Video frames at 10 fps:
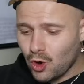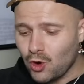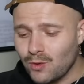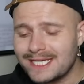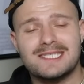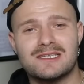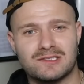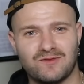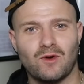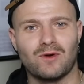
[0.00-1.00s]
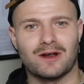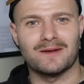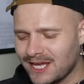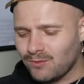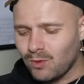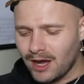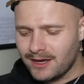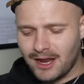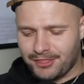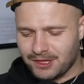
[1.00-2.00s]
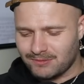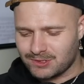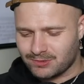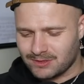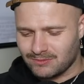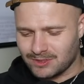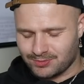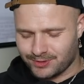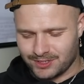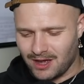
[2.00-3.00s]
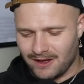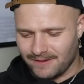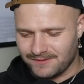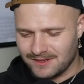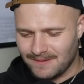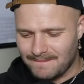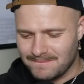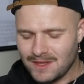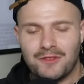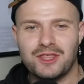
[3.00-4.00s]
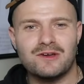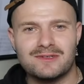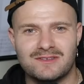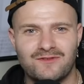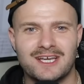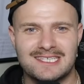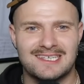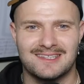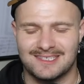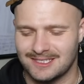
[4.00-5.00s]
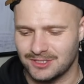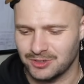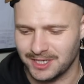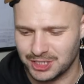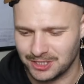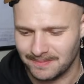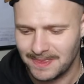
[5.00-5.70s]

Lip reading: Who is this for? Like, one, nothing was resolved. Nothing was fixed in this situation.